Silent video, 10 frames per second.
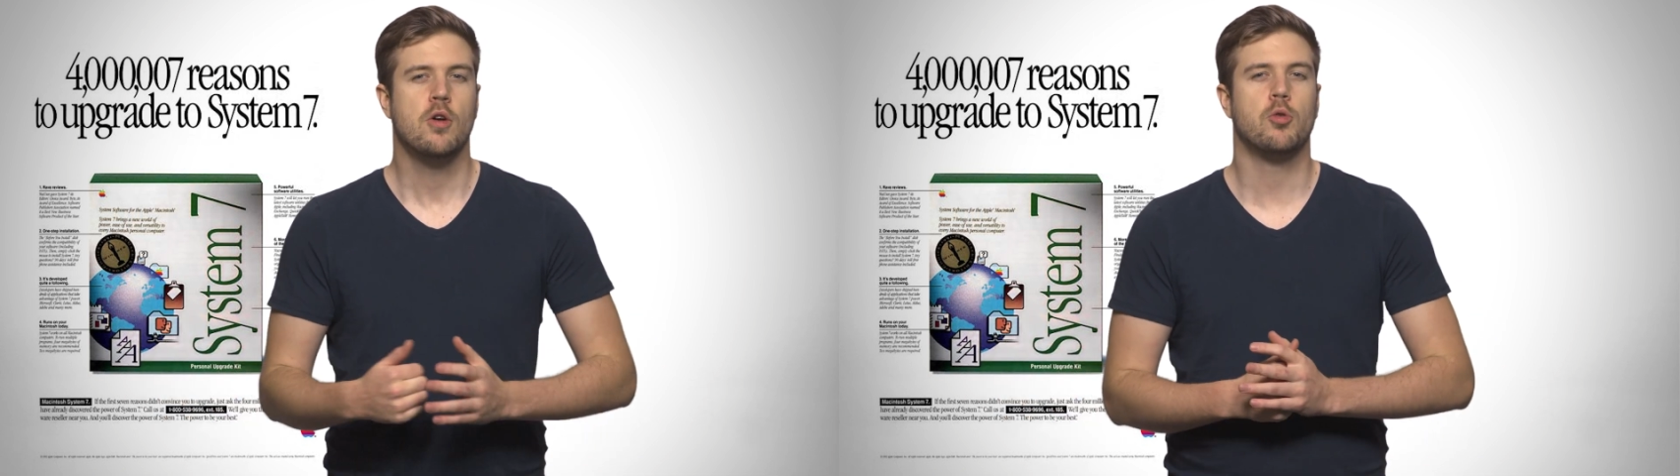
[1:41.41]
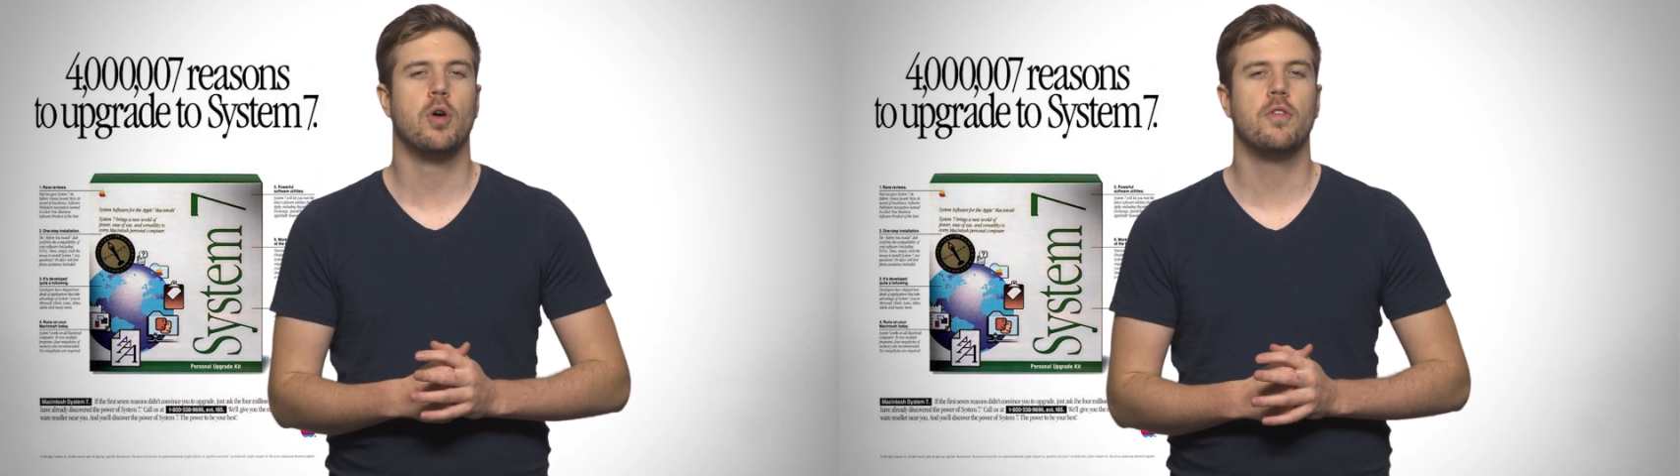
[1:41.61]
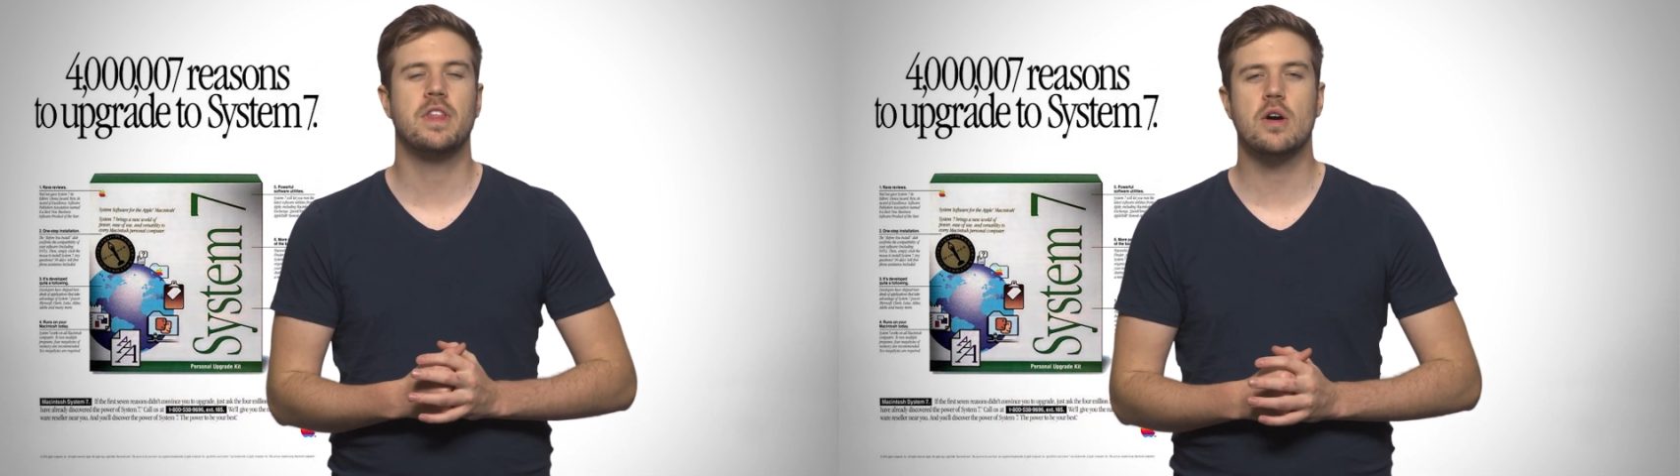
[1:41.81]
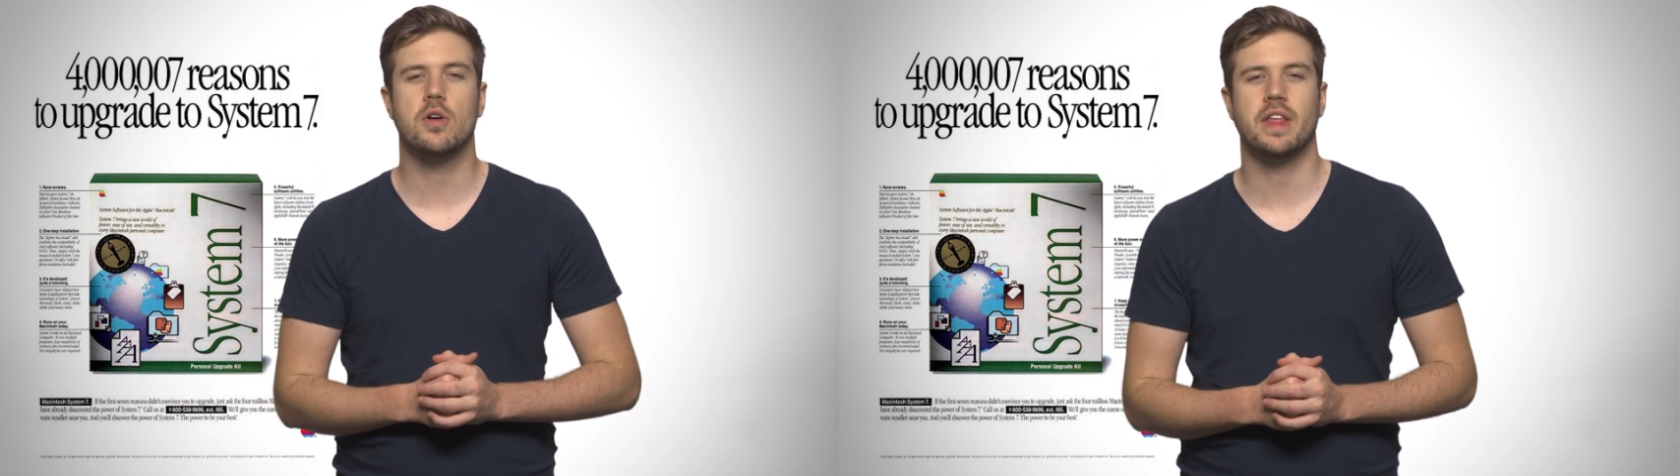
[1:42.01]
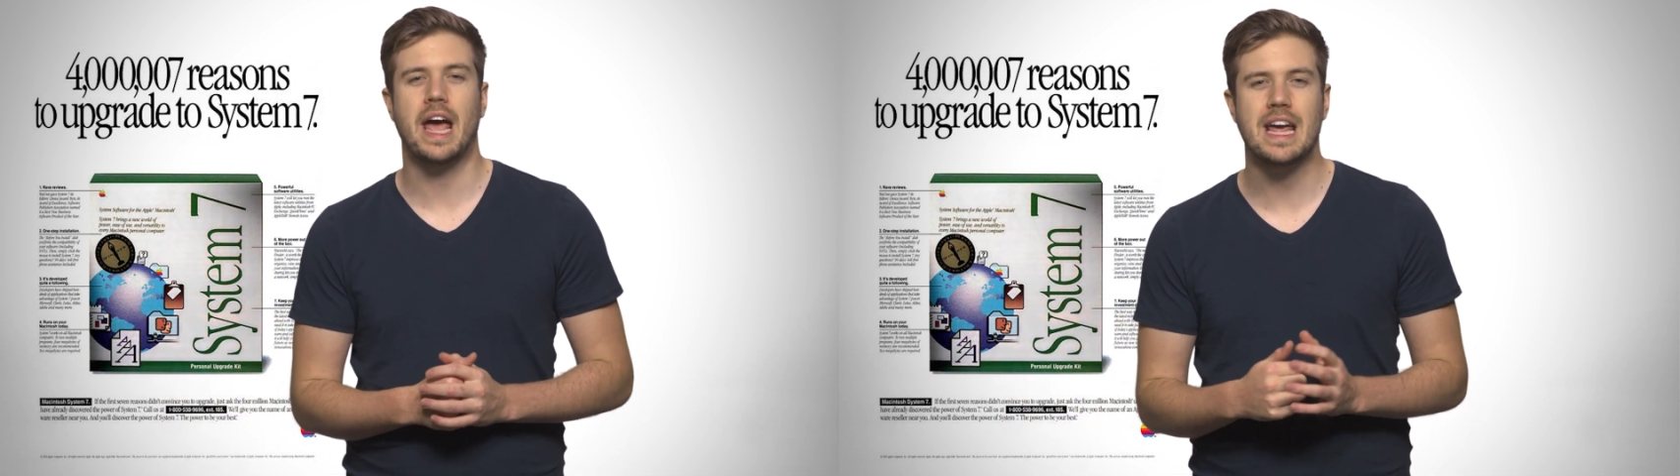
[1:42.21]
removed the
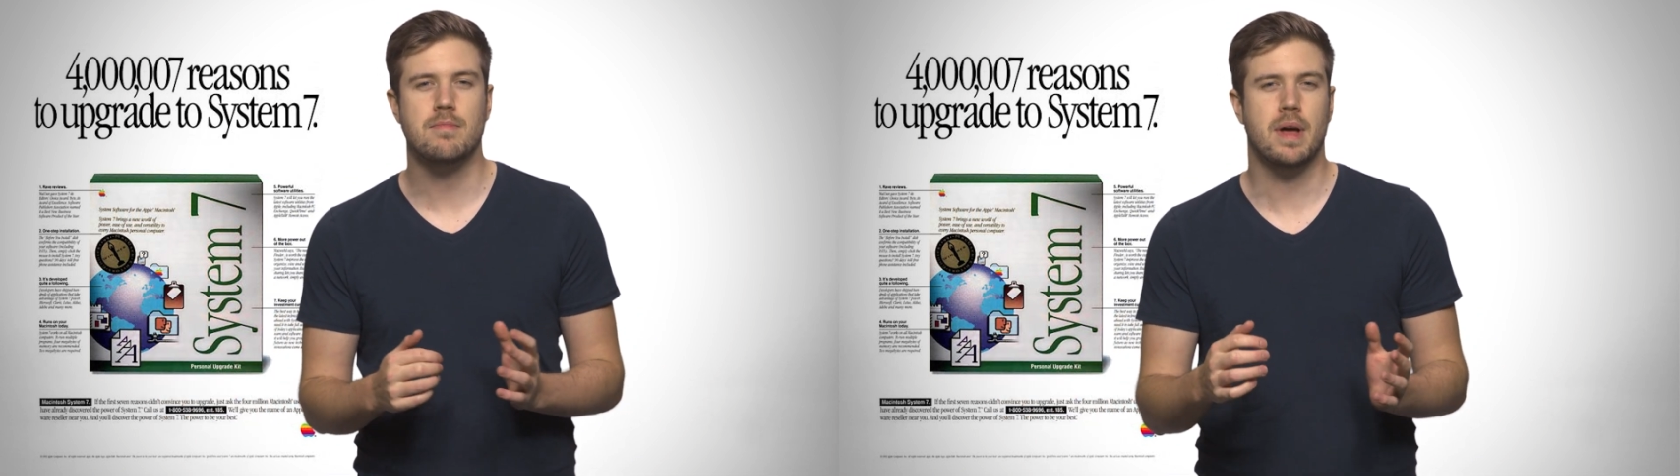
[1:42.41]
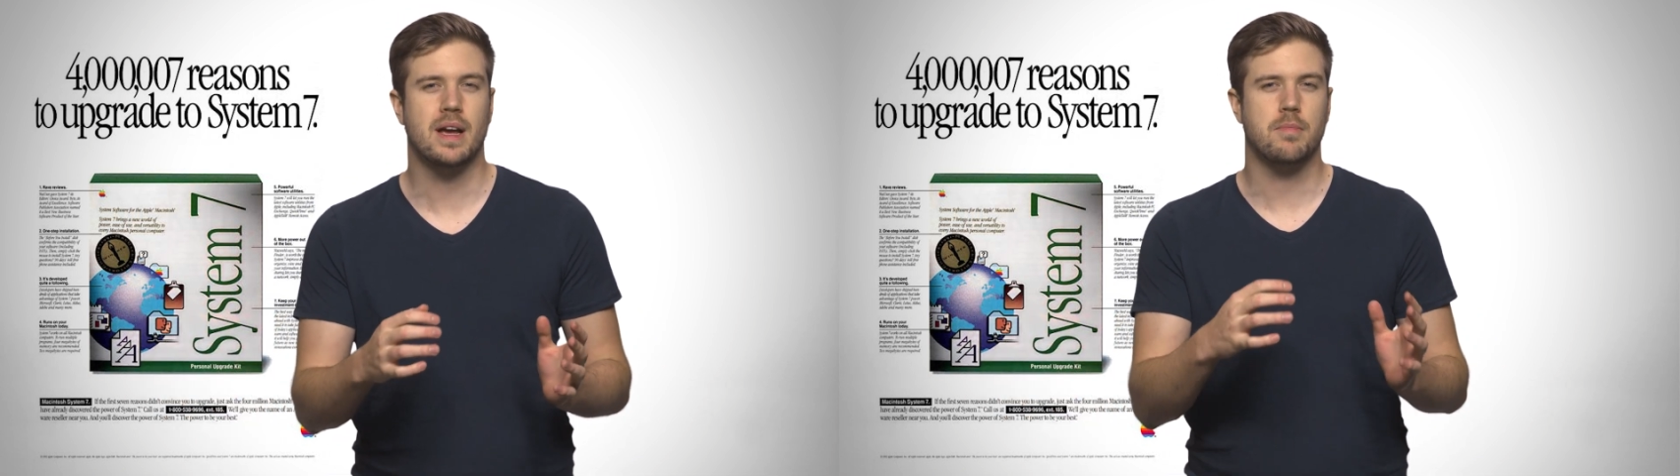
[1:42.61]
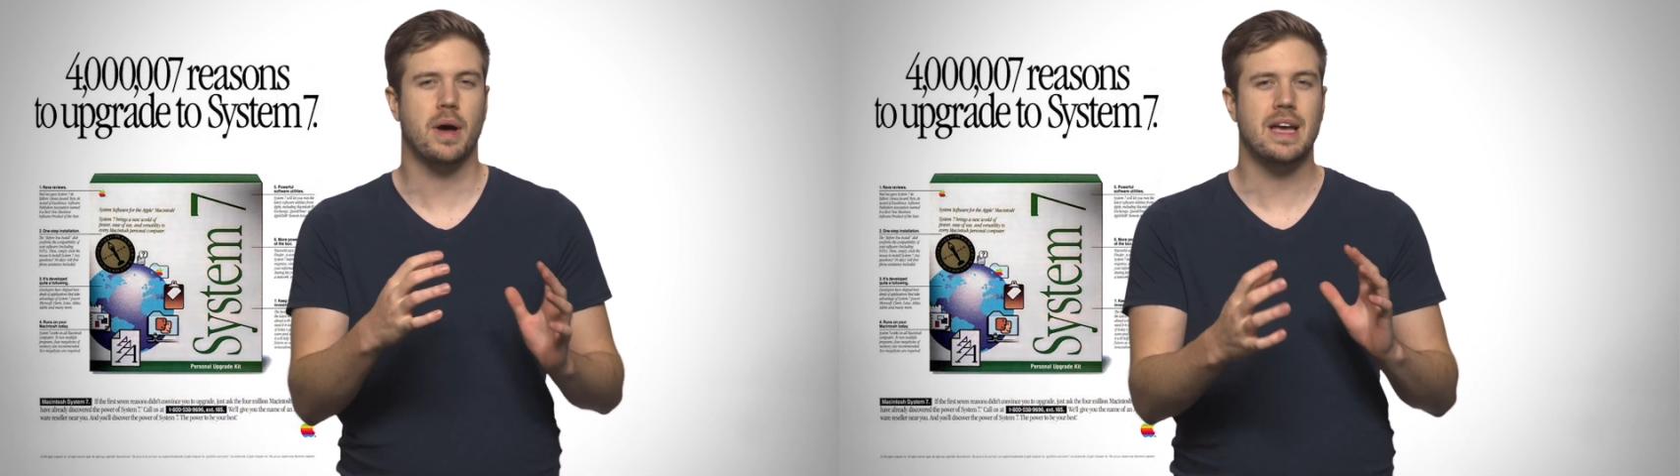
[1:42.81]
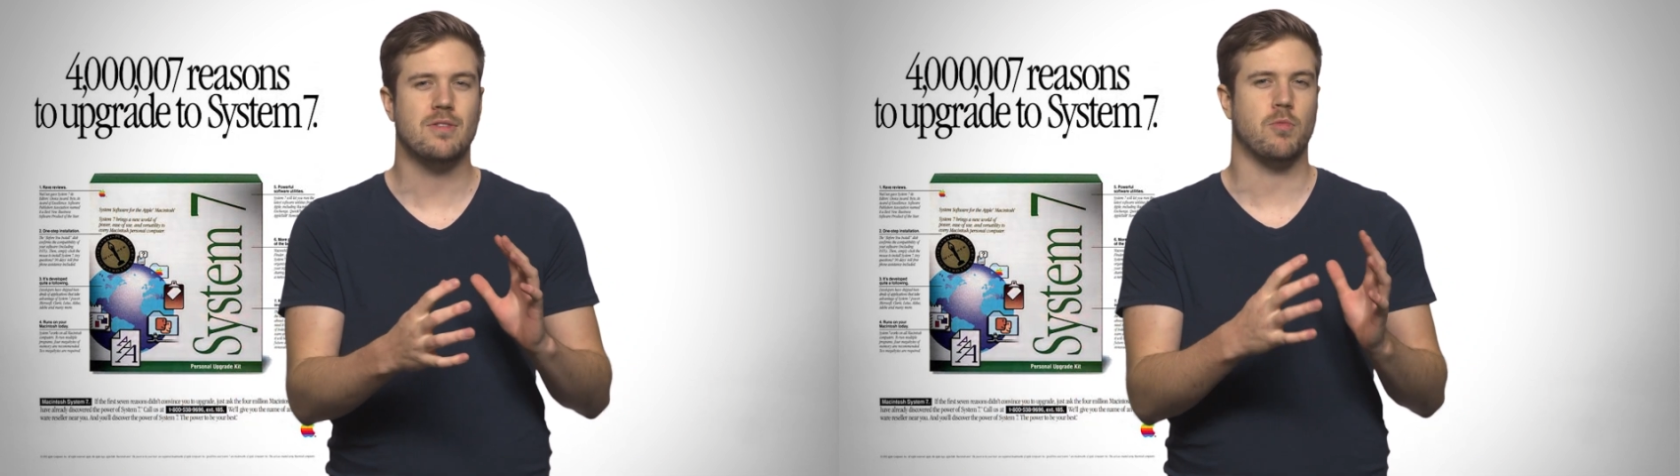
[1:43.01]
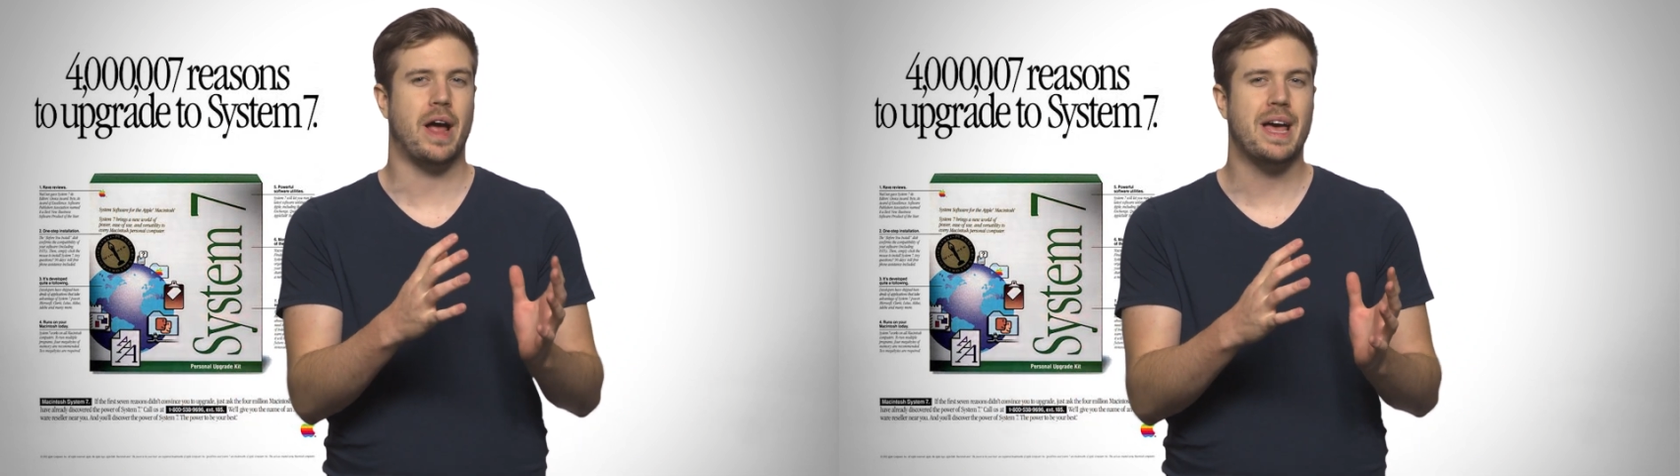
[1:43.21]
old 8 megabyte
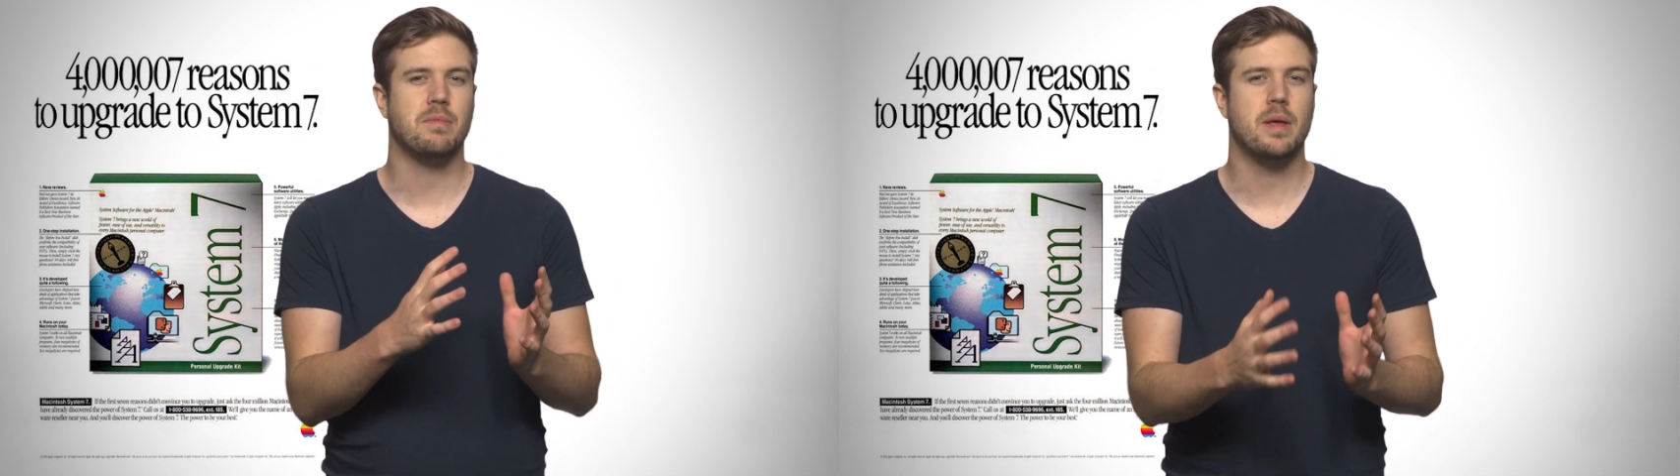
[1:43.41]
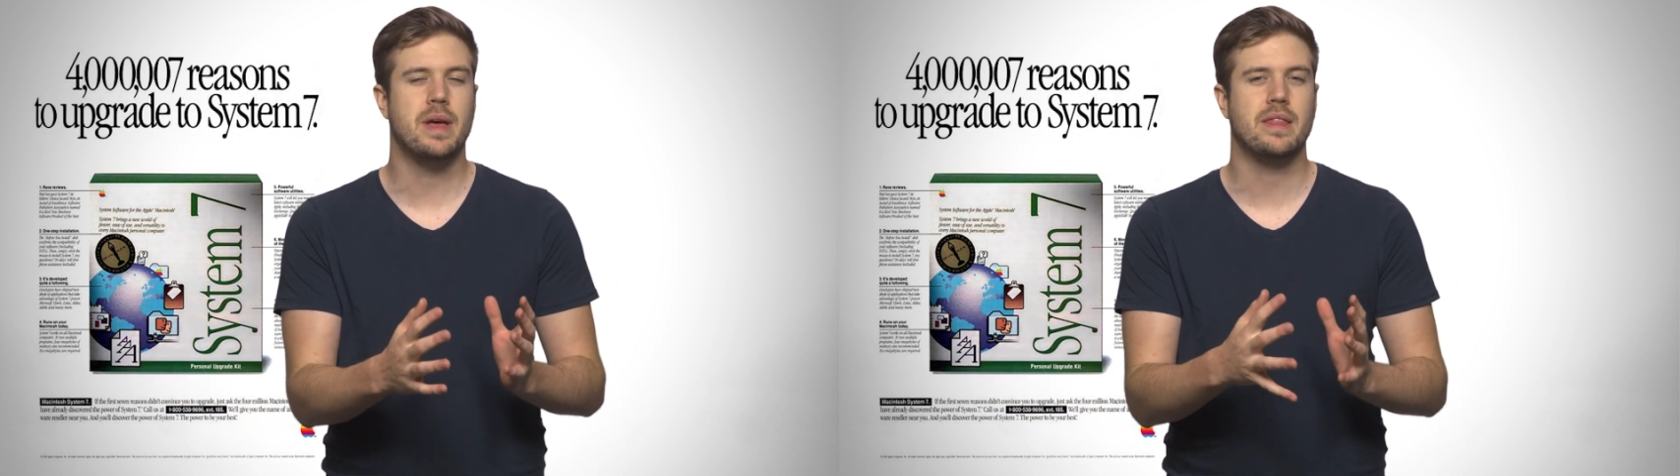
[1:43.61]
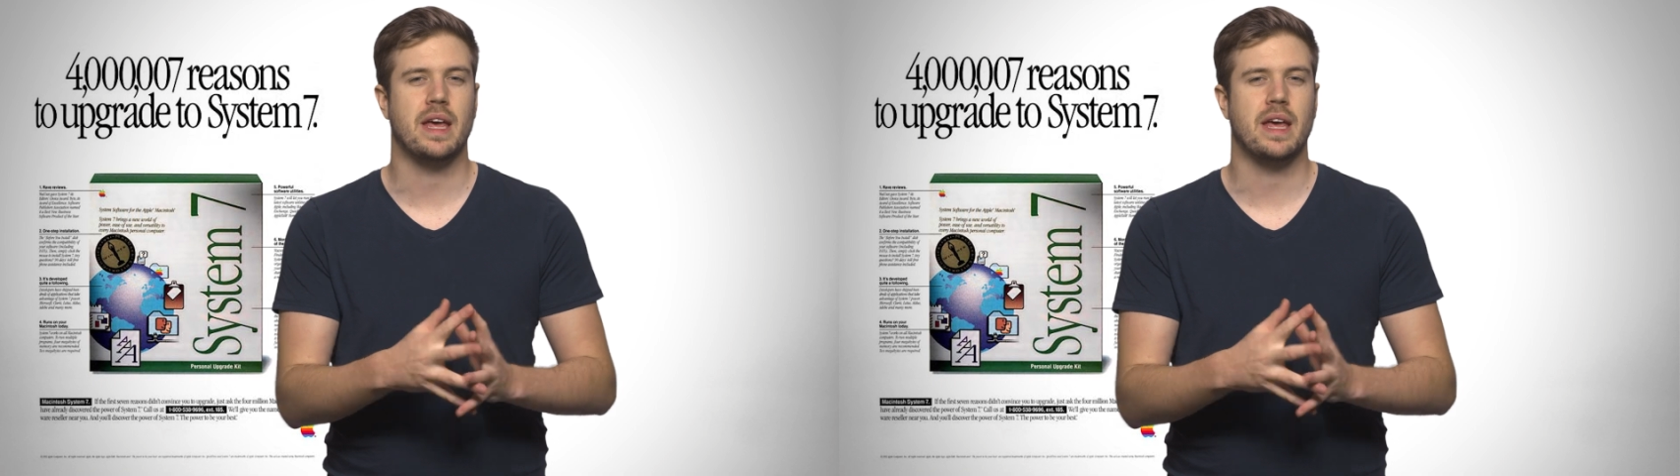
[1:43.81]
RAM limit